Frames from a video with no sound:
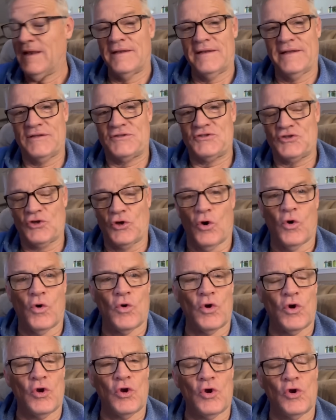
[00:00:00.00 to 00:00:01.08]
Let's go
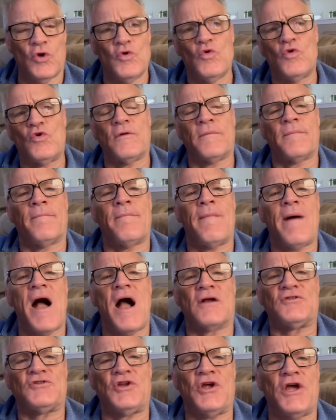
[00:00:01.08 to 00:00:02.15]
to
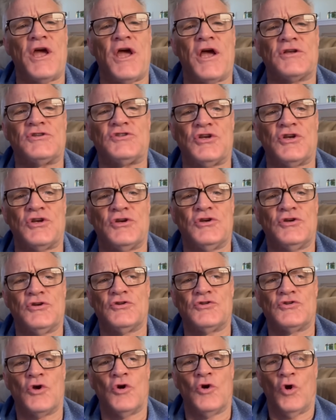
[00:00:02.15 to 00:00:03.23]
Luckenbach,
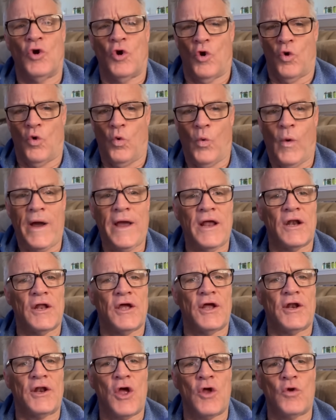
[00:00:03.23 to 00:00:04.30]
Texas.
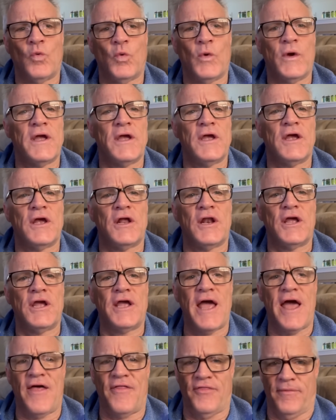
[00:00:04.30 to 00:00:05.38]
Waylon and Willie
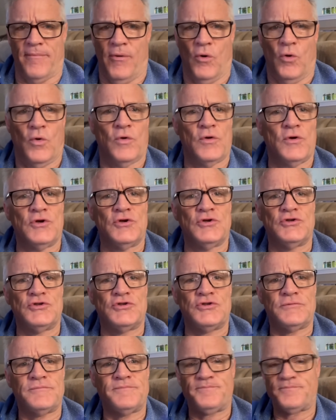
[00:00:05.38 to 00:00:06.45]
and the
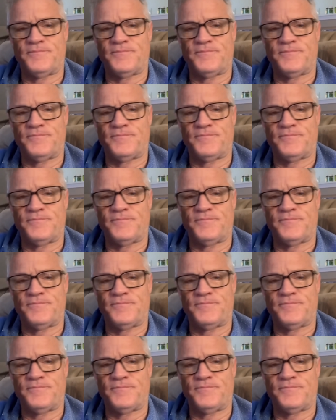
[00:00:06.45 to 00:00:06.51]
boys.